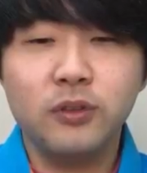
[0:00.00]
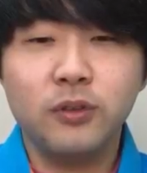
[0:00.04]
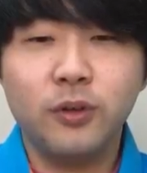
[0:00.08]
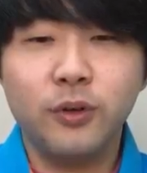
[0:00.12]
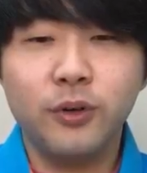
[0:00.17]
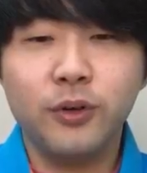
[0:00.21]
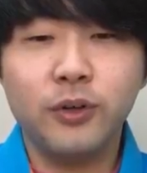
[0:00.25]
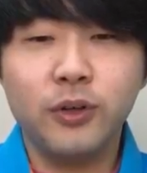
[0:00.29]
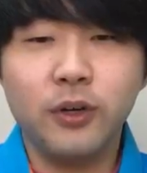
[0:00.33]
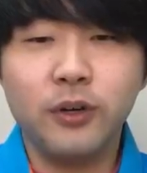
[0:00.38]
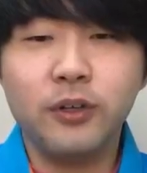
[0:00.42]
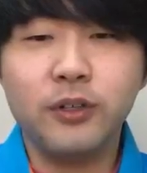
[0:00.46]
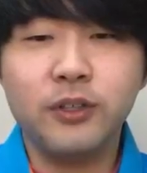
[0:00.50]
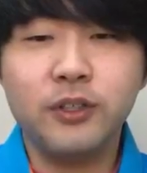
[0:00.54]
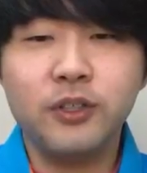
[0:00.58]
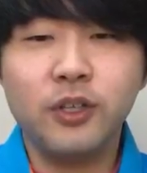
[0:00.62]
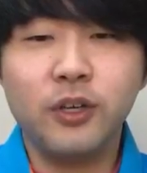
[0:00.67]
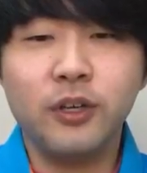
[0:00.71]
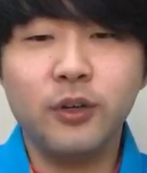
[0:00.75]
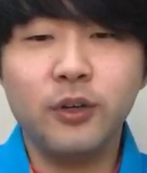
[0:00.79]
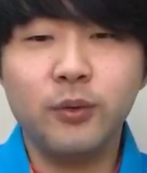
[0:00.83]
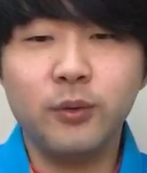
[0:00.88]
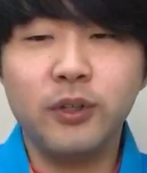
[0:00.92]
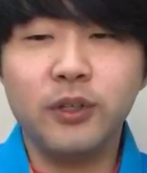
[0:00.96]
or you're already
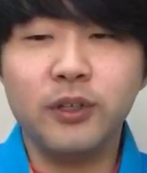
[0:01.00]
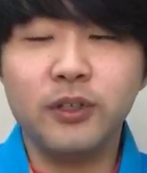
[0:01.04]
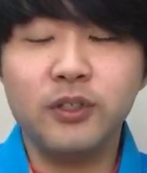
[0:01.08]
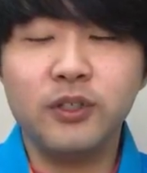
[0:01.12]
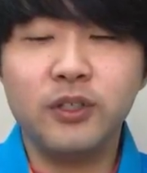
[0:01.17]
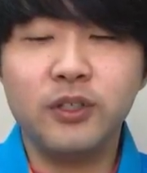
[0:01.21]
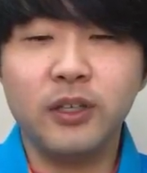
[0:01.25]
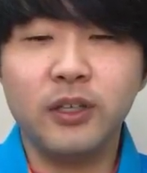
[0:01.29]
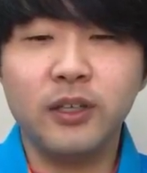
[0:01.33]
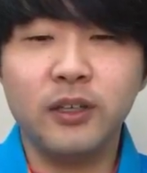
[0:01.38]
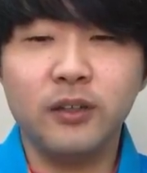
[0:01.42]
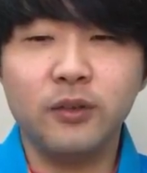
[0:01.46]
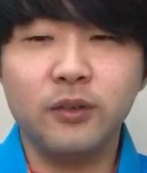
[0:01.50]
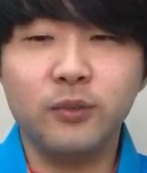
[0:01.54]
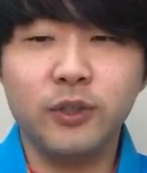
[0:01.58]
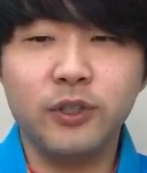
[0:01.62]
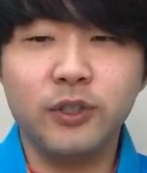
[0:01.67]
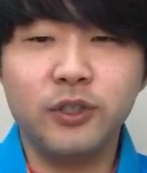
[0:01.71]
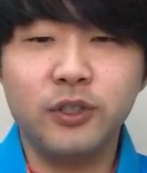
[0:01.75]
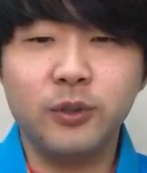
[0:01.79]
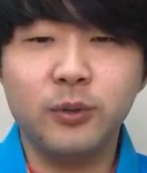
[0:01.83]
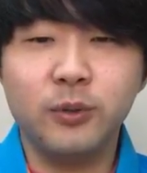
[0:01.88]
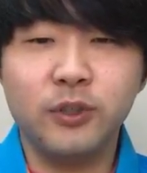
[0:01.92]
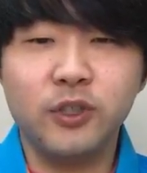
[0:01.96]
studying with us and
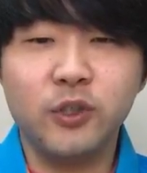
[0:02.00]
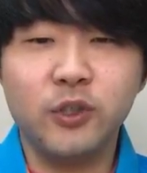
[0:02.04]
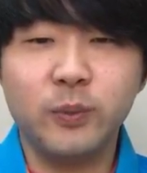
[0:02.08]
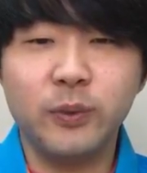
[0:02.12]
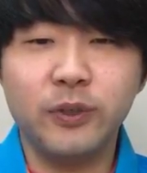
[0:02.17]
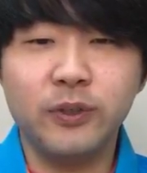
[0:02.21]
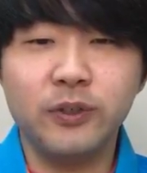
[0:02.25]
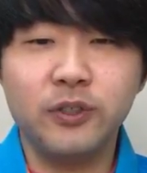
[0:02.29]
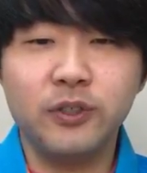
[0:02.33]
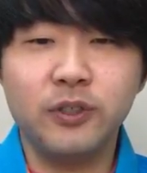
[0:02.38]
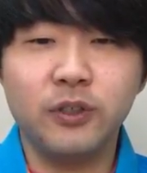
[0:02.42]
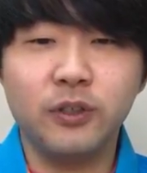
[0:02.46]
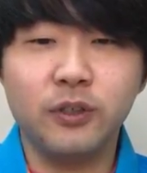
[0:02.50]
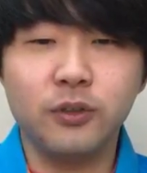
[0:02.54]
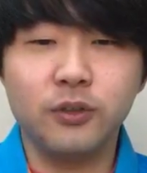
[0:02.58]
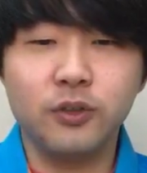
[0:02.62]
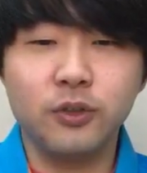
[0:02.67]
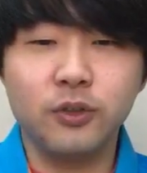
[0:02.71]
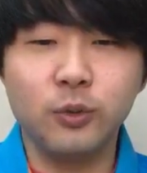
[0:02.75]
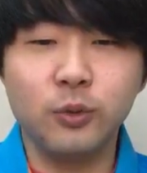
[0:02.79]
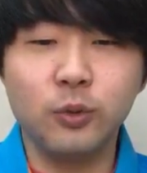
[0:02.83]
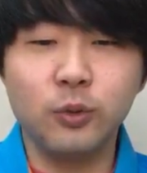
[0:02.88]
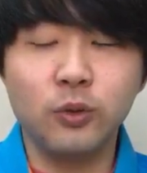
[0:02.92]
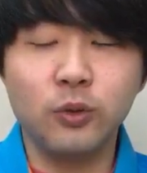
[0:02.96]
wish to experience another
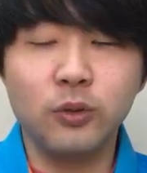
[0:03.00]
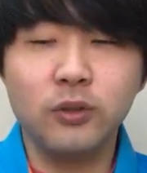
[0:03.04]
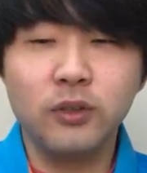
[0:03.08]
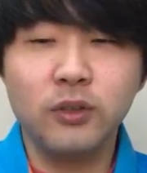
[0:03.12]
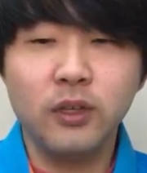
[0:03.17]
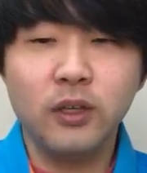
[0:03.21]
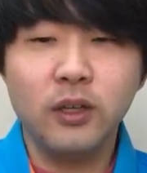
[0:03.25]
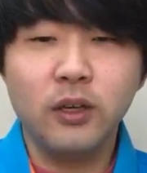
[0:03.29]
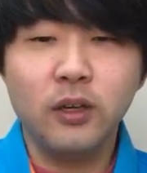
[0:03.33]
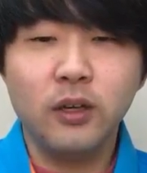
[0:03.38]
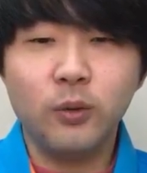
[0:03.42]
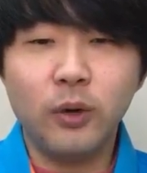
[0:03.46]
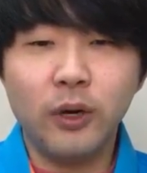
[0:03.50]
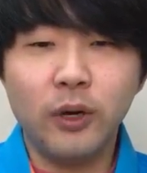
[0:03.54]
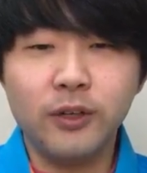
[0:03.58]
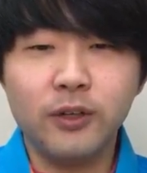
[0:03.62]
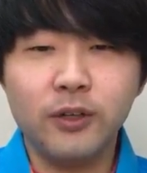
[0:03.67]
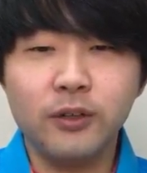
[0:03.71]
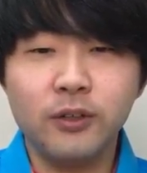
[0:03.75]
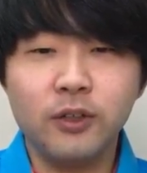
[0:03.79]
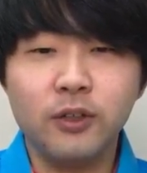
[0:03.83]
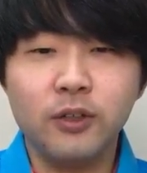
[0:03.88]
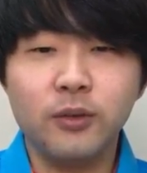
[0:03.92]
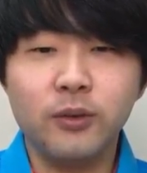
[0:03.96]
school while
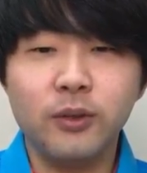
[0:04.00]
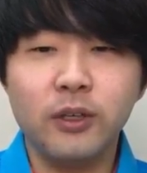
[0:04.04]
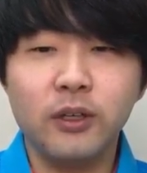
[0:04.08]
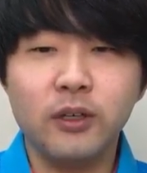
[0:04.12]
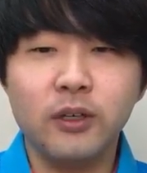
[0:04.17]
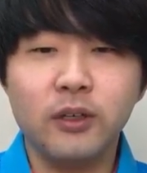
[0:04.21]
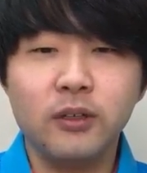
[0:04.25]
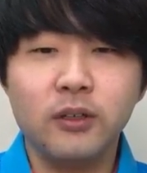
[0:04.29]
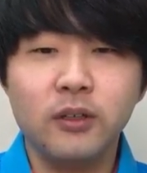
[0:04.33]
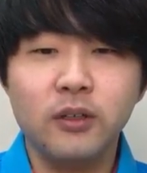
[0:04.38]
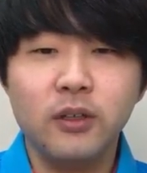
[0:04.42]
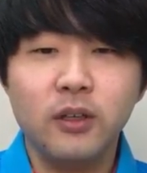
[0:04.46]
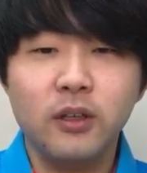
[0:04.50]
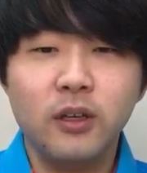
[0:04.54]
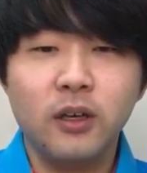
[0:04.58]
you're in Korea,